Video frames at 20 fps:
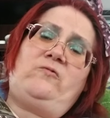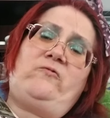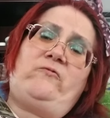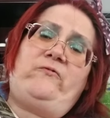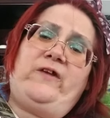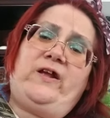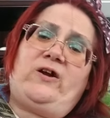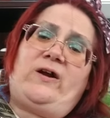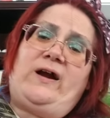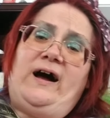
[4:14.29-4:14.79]

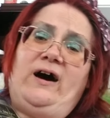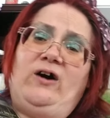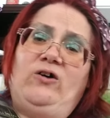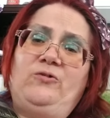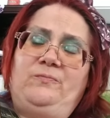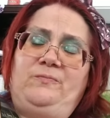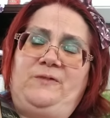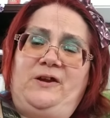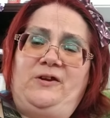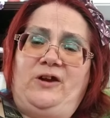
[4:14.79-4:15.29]
figure
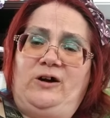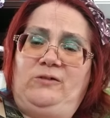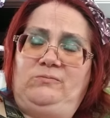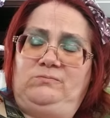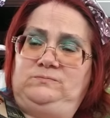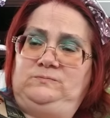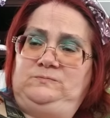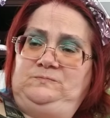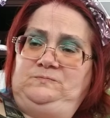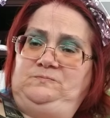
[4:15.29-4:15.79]
out, you know,
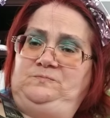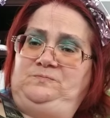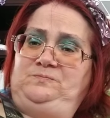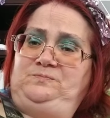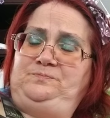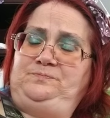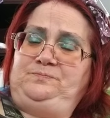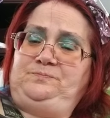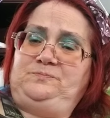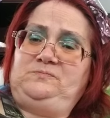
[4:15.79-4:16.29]

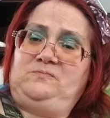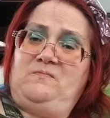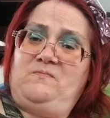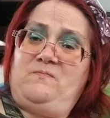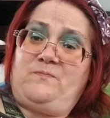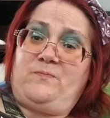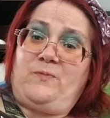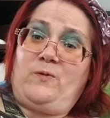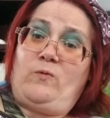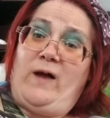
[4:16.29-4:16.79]

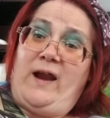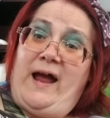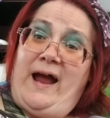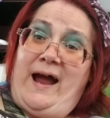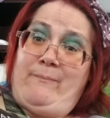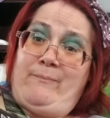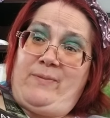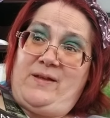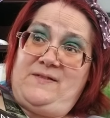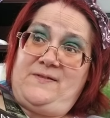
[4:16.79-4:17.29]
what
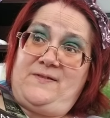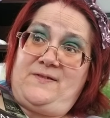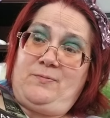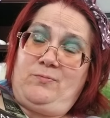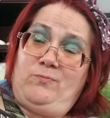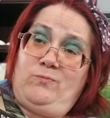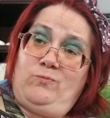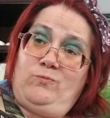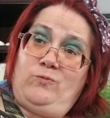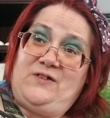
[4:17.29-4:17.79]
happens,
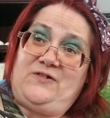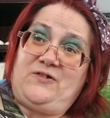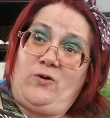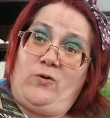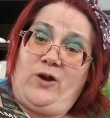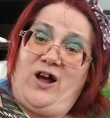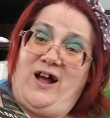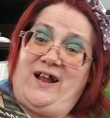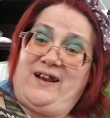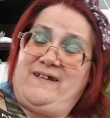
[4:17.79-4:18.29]
what's
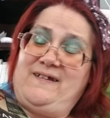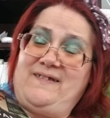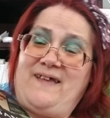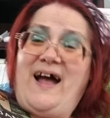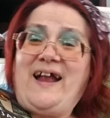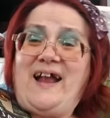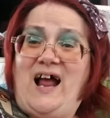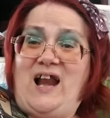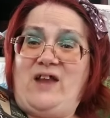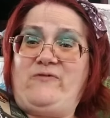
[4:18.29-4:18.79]
going on. Because I
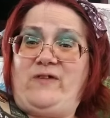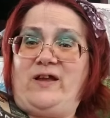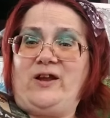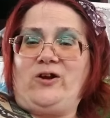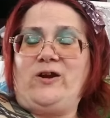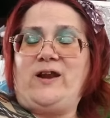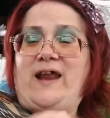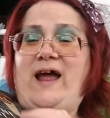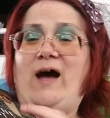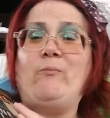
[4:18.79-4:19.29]
kind of
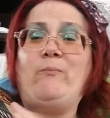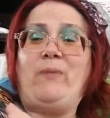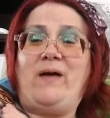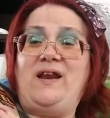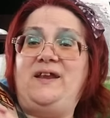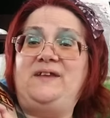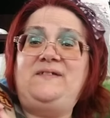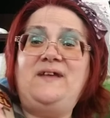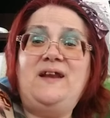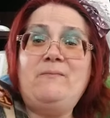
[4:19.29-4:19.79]
figured it out, but
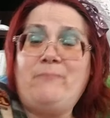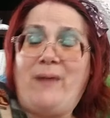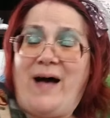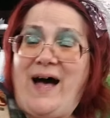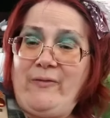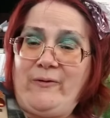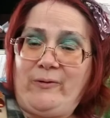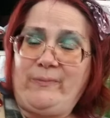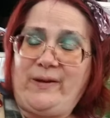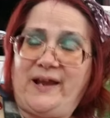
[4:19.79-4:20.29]
it didn't
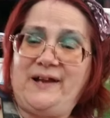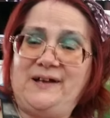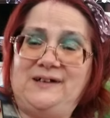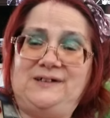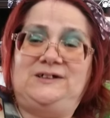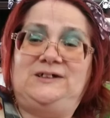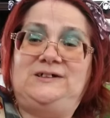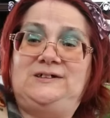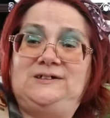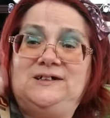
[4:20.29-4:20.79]
bother me.
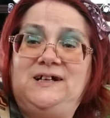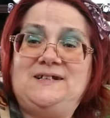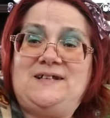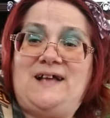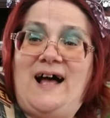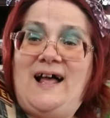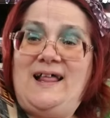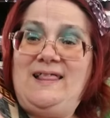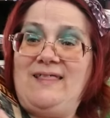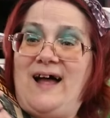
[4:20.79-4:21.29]
Because
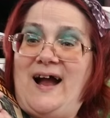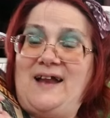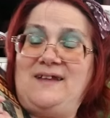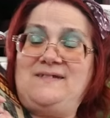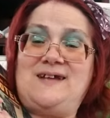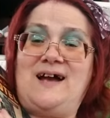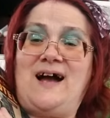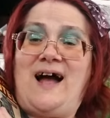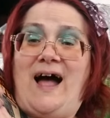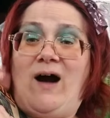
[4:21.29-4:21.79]
I
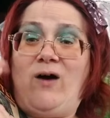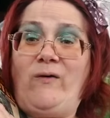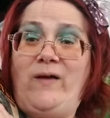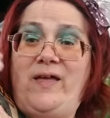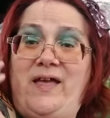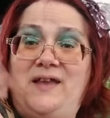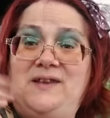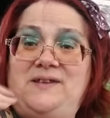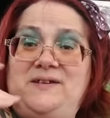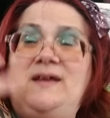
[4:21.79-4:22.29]
liked how
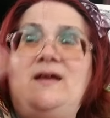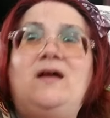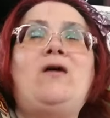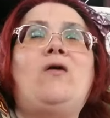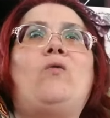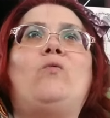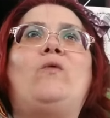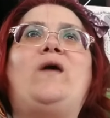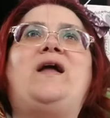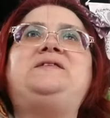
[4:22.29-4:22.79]
it
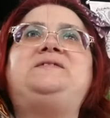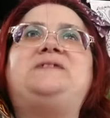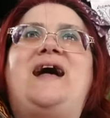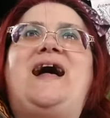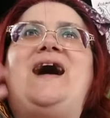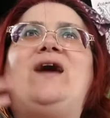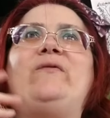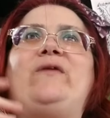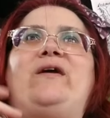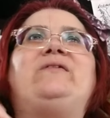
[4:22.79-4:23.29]
went
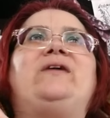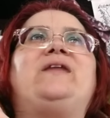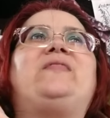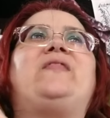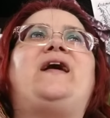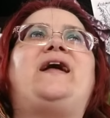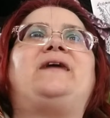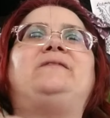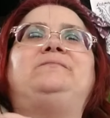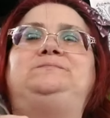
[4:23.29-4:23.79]
down,
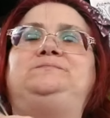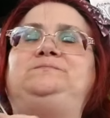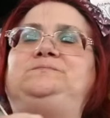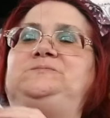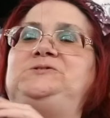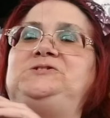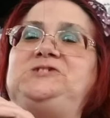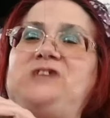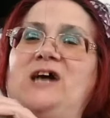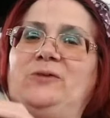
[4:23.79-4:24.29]
everything.
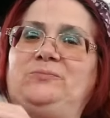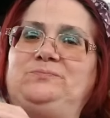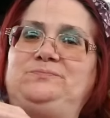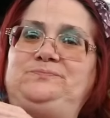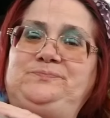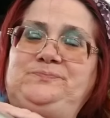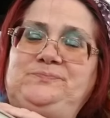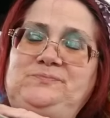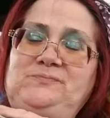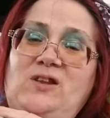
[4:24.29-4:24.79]
So,
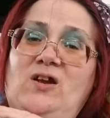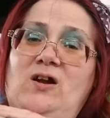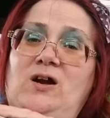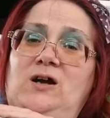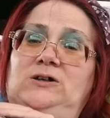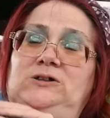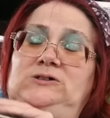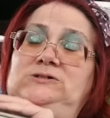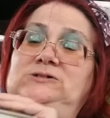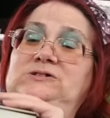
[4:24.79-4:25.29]

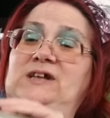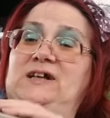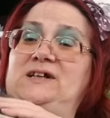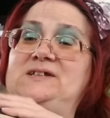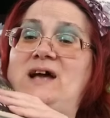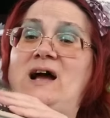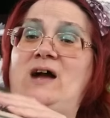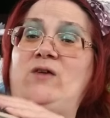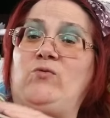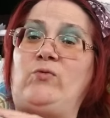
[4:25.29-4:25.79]
yes,
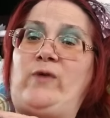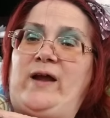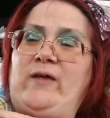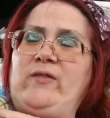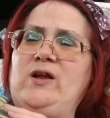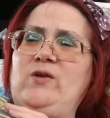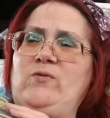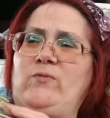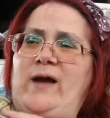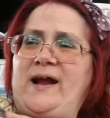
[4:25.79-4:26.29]
I
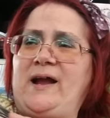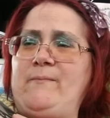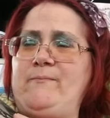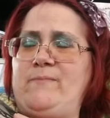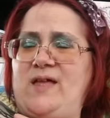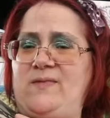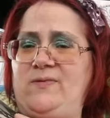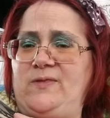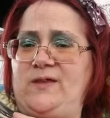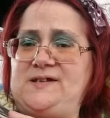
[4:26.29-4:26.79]
really
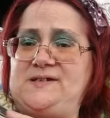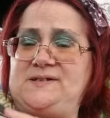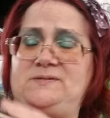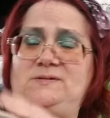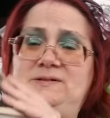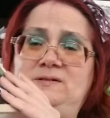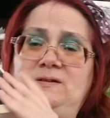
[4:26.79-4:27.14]
recommend this.